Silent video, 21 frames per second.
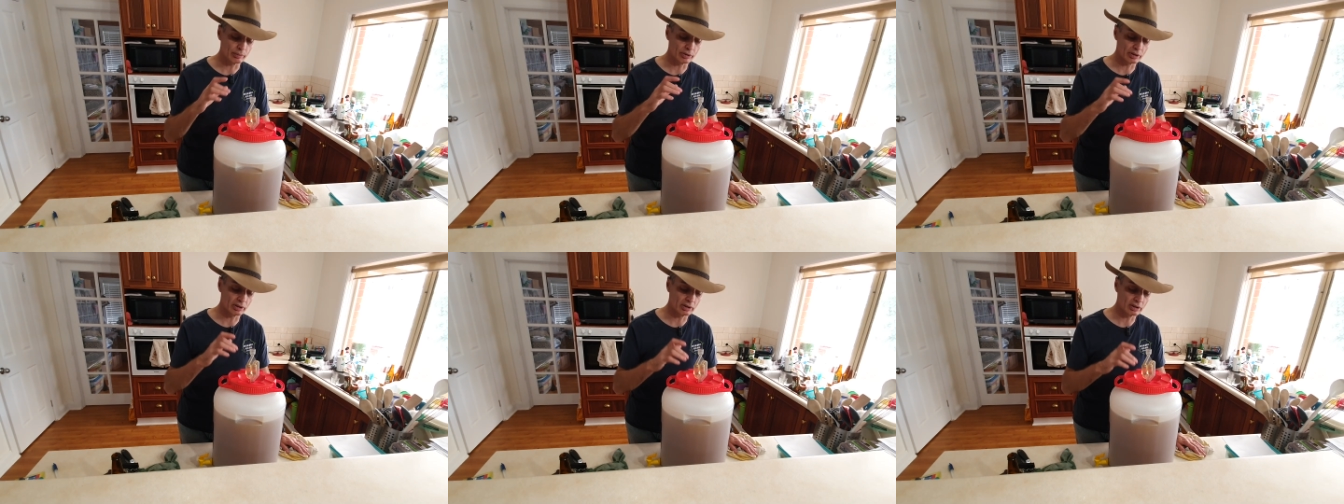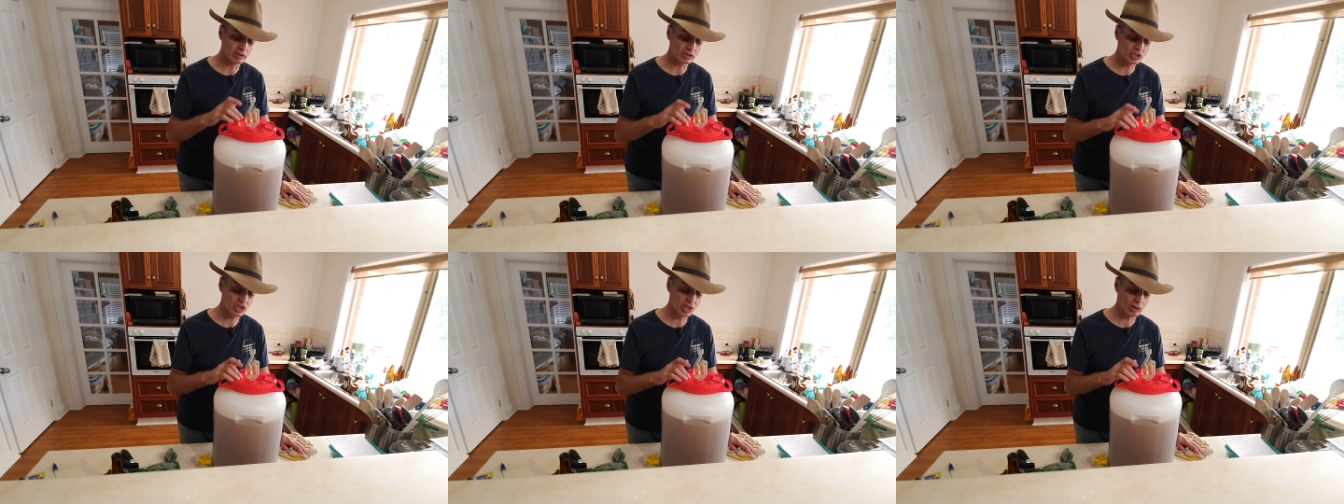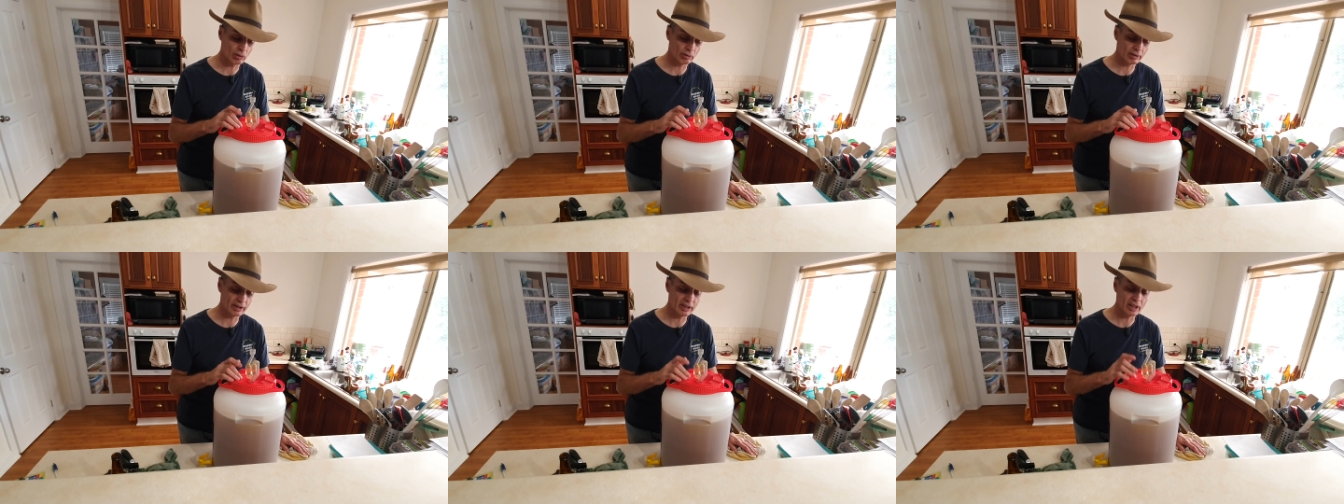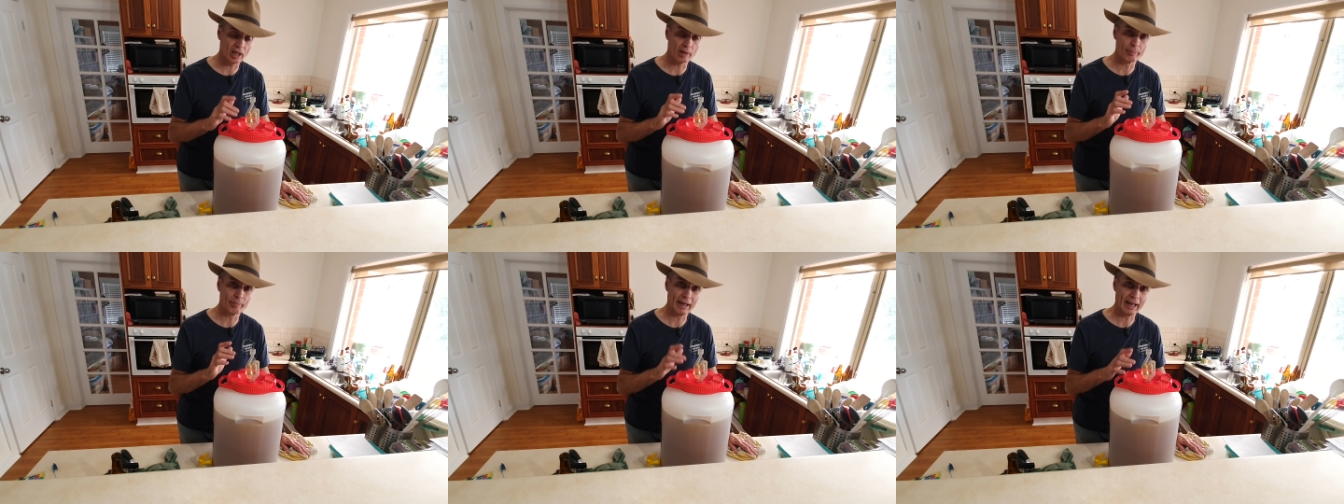But generally,
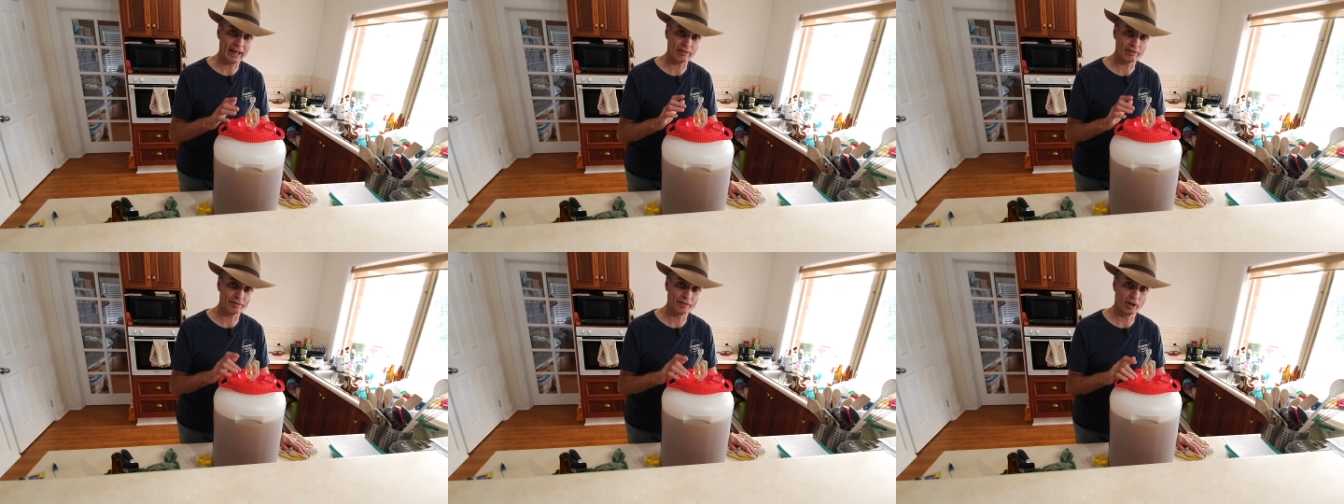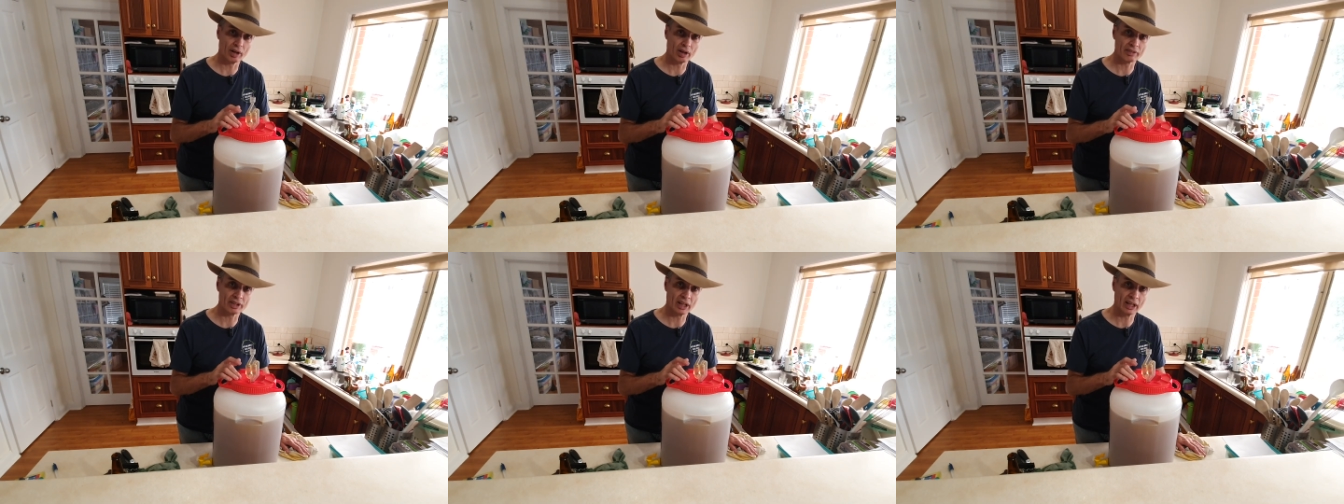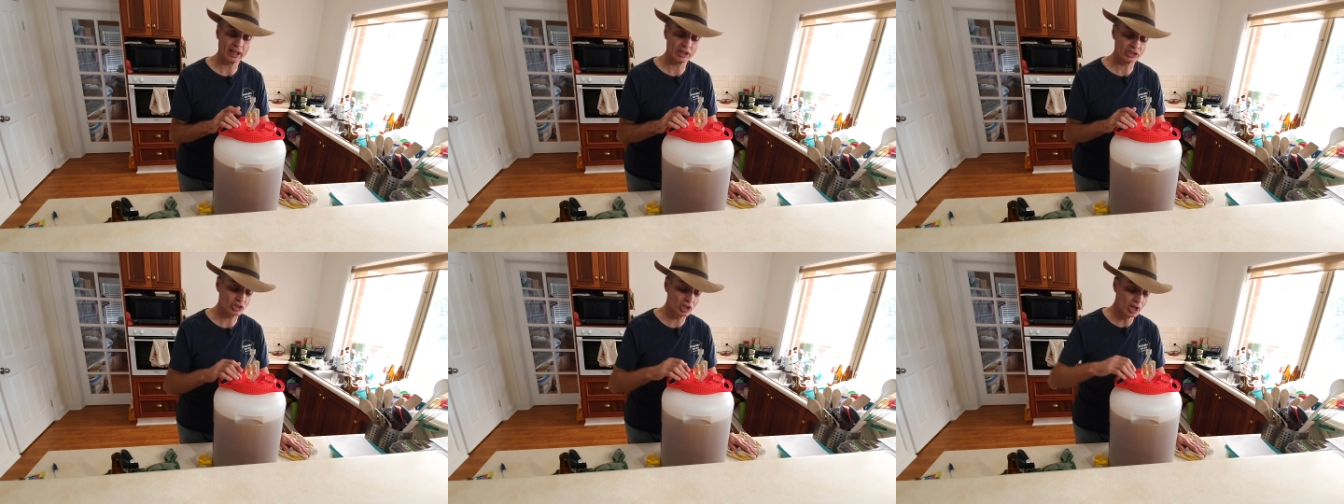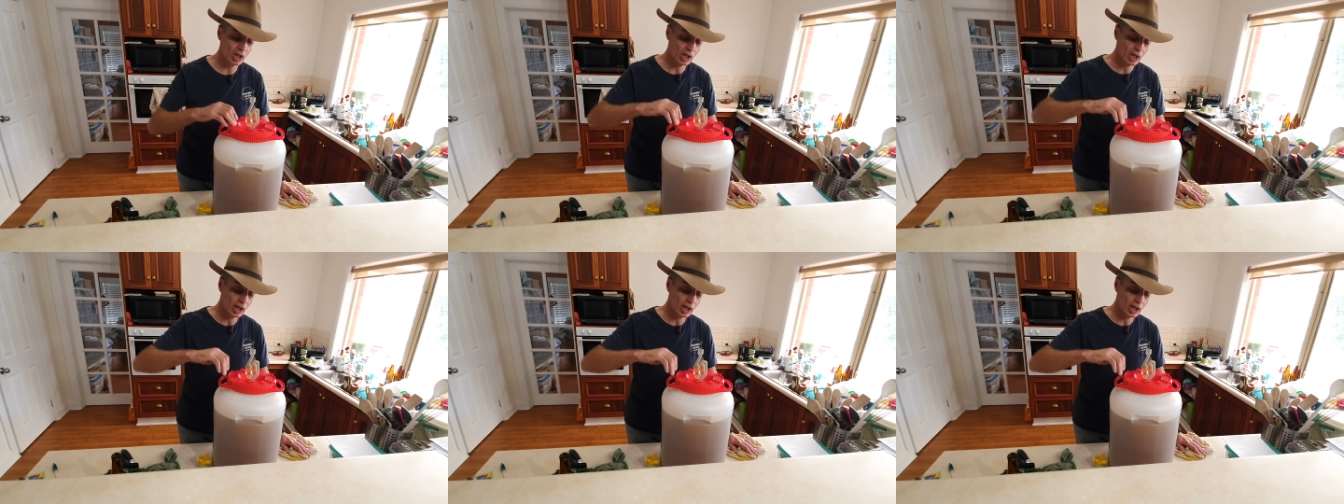about 5 days.